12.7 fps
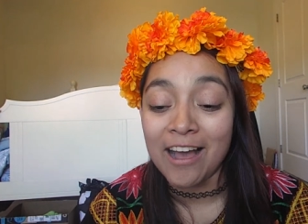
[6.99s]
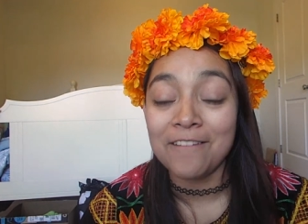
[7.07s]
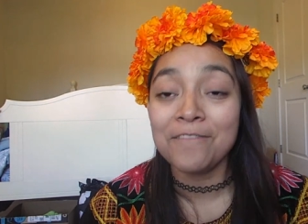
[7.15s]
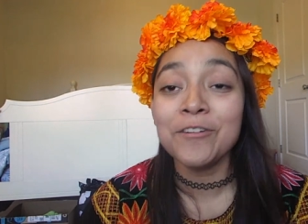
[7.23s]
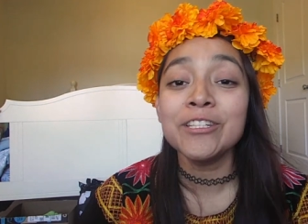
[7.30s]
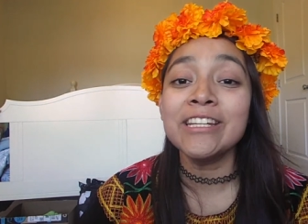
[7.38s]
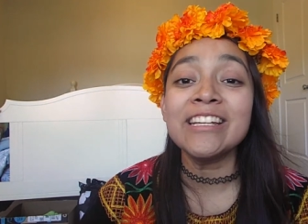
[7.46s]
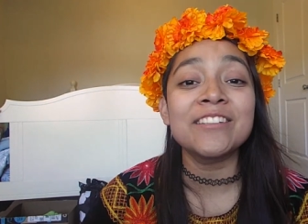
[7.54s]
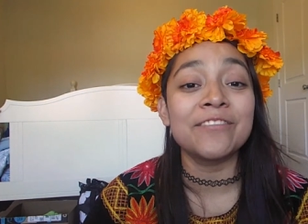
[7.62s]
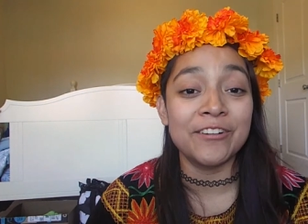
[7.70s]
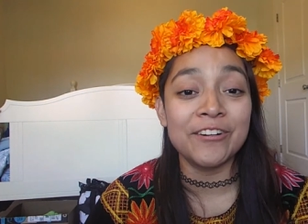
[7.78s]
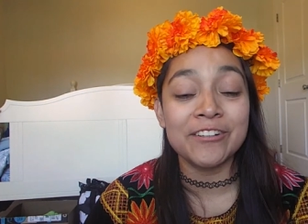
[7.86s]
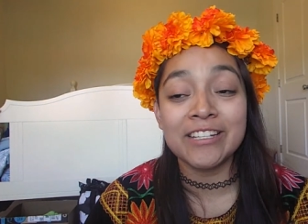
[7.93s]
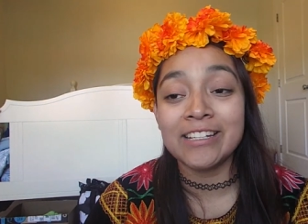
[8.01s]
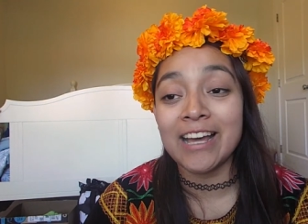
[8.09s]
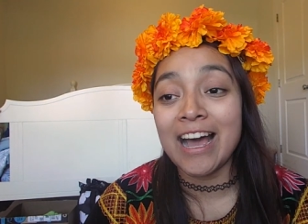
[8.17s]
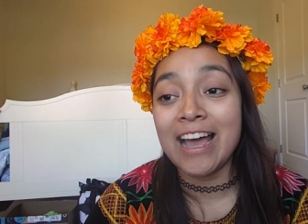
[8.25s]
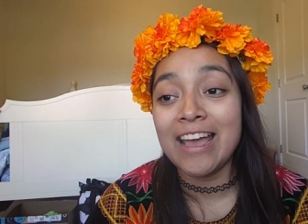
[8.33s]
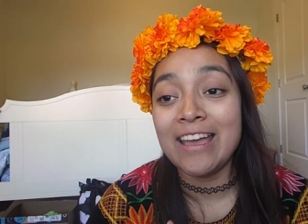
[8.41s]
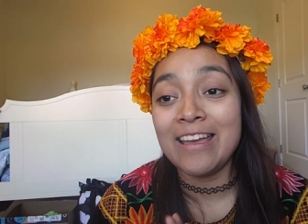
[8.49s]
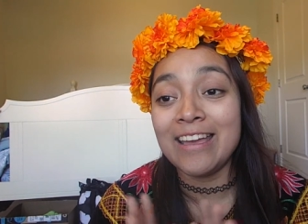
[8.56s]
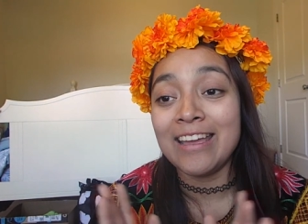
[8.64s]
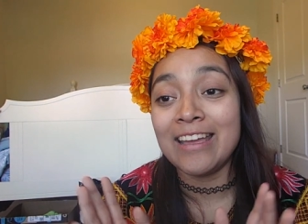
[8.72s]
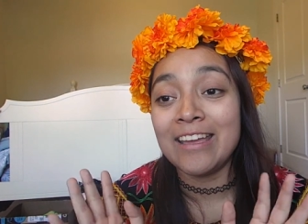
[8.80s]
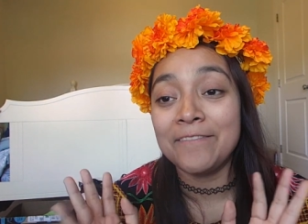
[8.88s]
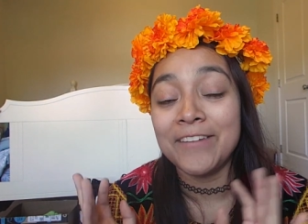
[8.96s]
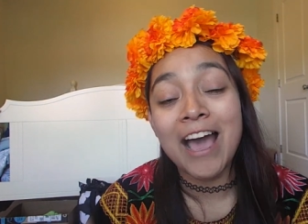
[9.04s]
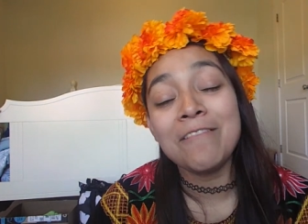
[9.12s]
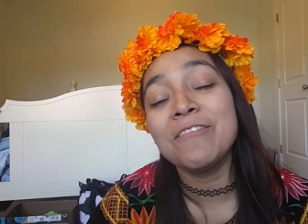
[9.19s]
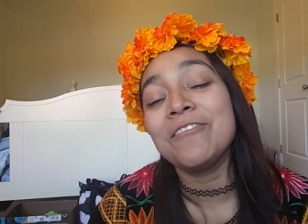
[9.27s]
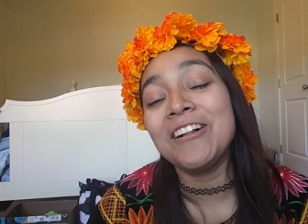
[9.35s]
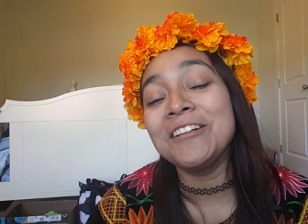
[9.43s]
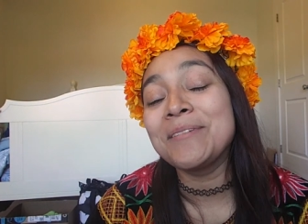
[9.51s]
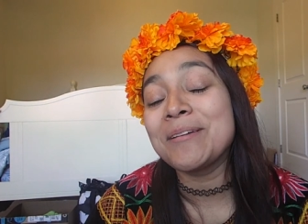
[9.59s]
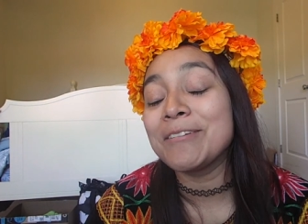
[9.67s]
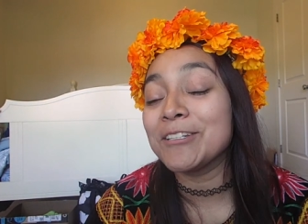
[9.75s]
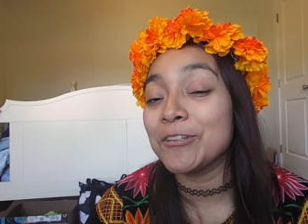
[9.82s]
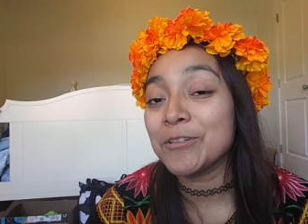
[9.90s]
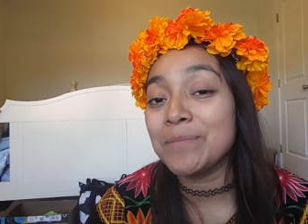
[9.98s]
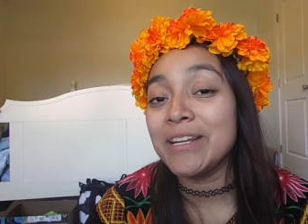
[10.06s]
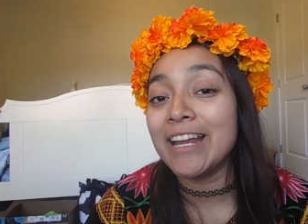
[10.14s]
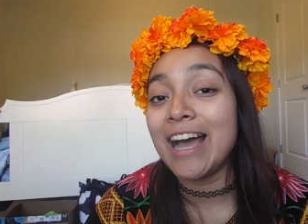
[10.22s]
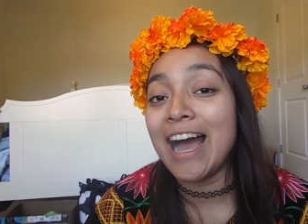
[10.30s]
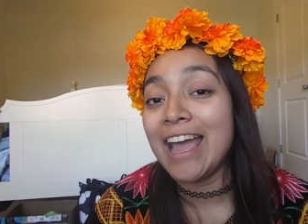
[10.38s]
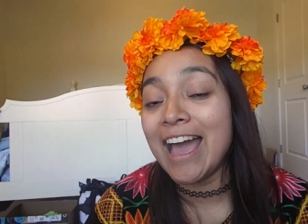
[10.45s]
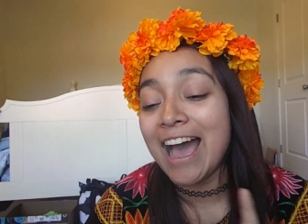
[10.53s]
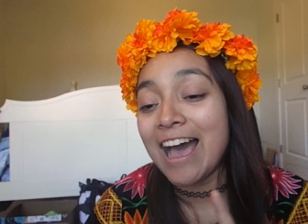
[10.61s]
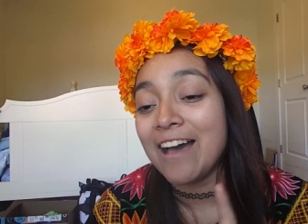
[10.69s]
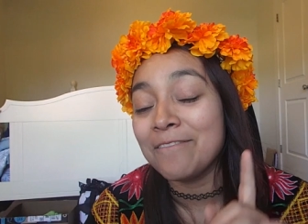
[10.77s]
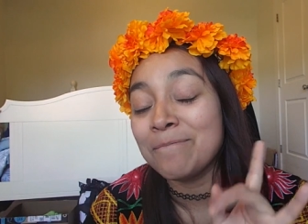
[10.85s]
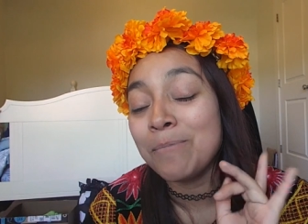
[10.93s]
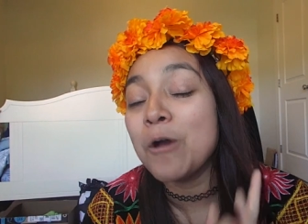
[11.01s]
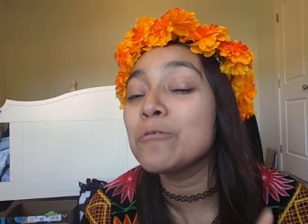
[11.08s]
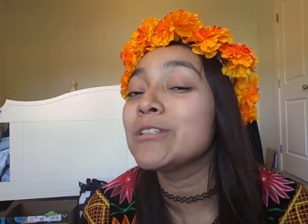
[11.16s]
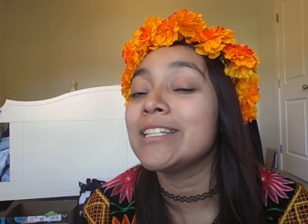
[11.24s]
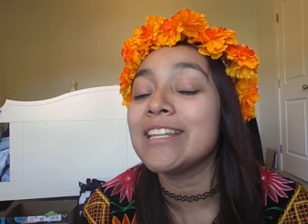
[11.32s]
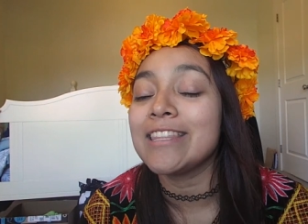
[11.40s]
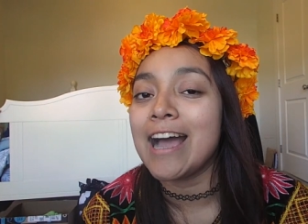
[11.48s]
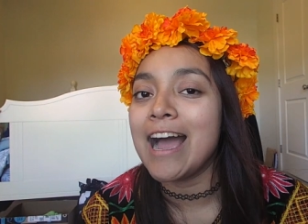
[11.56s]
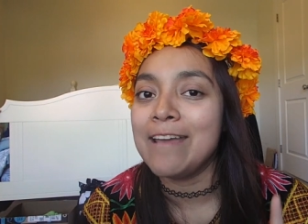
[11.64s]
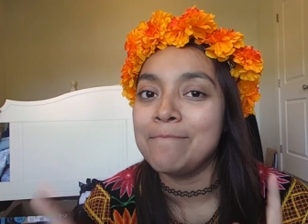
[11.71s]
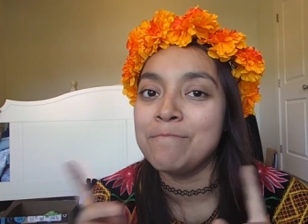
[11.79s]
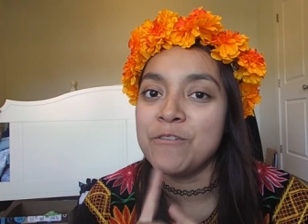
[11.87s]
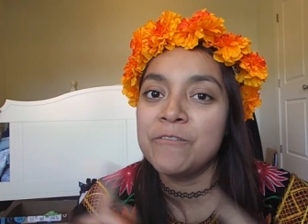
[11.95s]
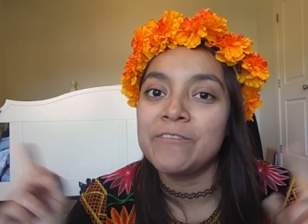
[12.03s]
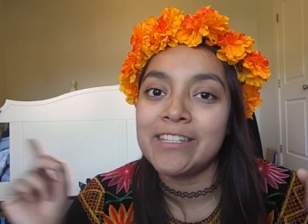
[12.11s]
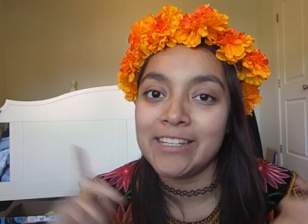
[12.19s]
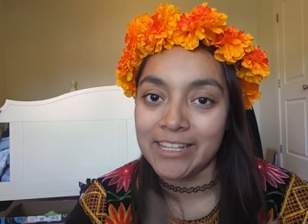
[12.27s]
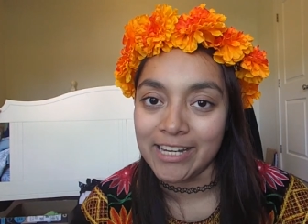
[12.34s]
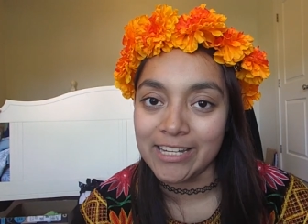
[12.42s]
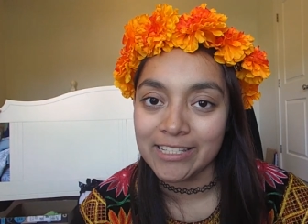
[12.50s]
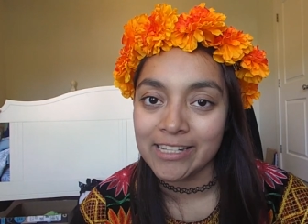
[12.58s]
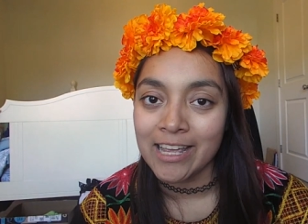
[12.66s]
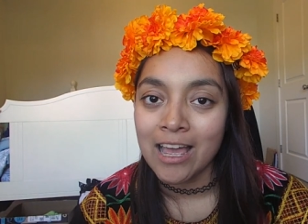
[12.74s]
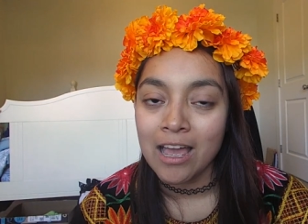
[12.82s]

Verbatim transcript: Uh, first things first, I, if you haven't followed me on my social media, I have posted that I've moved cities.